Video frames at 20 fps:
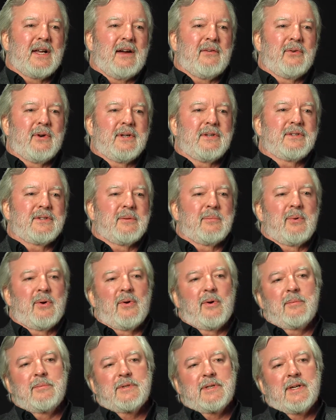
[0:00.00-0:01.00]
I've written some
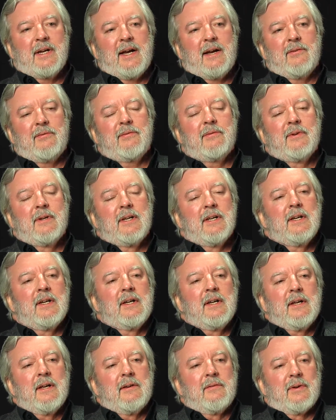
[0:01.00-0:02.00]
poems that have
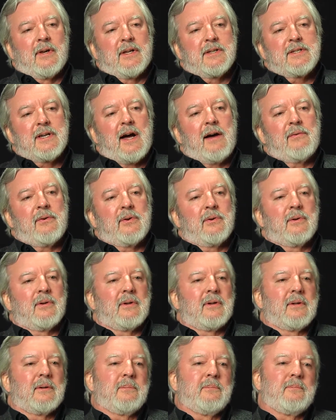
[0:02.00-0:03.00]

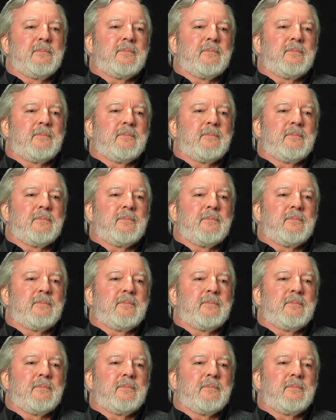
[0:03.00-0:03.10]
philosophical